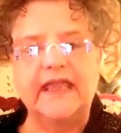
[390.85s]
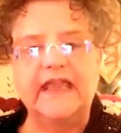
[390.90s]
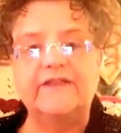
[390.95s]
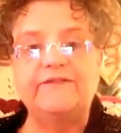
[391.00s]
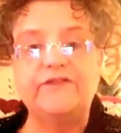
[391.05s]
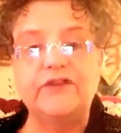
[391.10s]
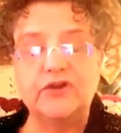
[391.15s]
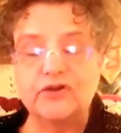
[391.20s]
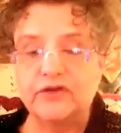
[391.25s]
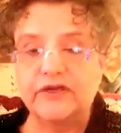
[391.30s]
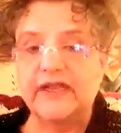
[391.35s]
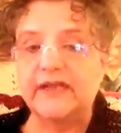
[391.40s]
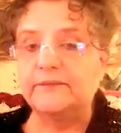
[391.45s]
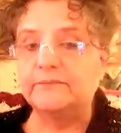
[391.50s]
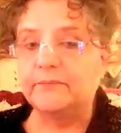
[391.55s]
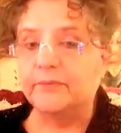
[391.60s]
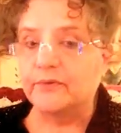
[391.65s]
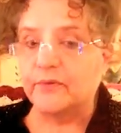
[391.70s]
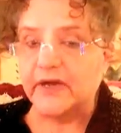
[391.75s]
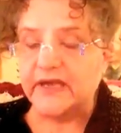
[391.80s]
If you
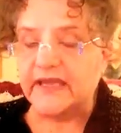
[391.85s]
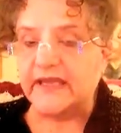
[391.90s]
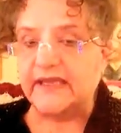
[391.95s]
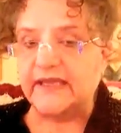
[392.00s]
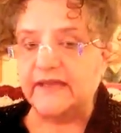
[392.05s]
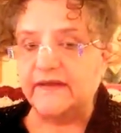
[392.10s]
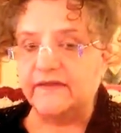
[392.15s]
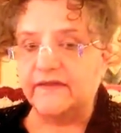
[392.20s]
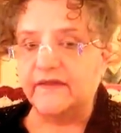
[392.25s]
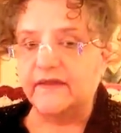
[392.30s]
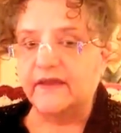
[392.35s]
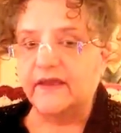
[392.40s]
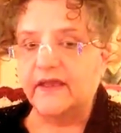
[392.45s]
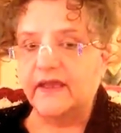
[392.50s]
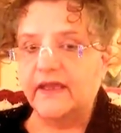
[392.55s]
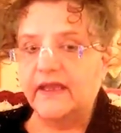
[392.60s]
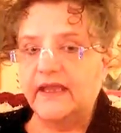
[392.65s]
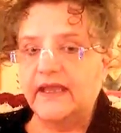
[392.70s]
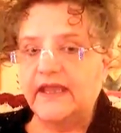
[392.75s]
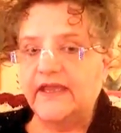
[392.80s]
can breathe,
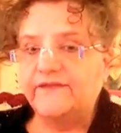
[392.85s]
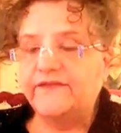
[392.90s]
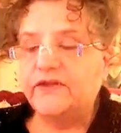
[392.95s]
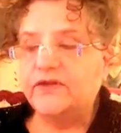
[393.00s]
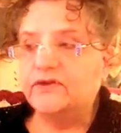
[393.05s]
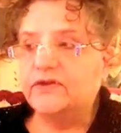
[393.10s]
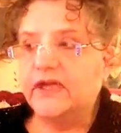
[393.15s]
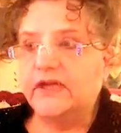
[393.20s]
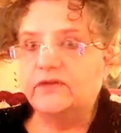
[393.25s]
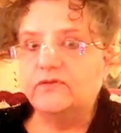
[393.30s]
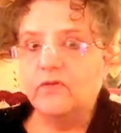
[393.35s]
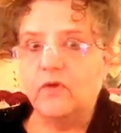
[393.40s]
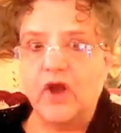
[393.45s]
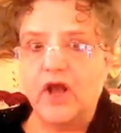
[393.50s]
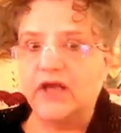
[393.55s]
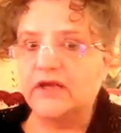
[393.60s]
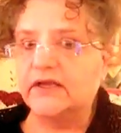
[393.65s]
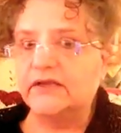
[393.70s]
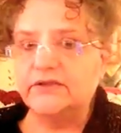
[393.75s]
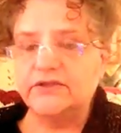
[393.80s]
if you can
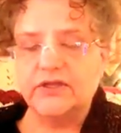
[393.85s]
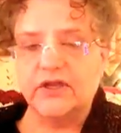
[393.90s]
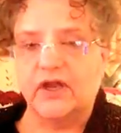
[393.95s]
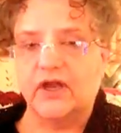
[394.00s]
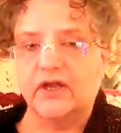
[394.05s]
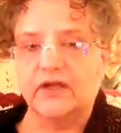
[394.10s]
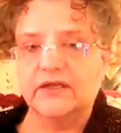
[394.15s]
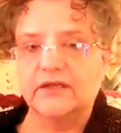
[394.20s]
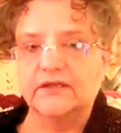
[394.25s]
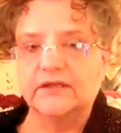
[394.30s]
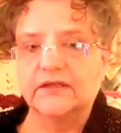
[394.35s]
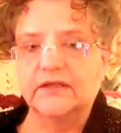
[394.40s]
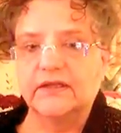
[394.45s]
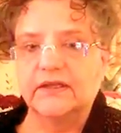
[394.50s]
walk and talk,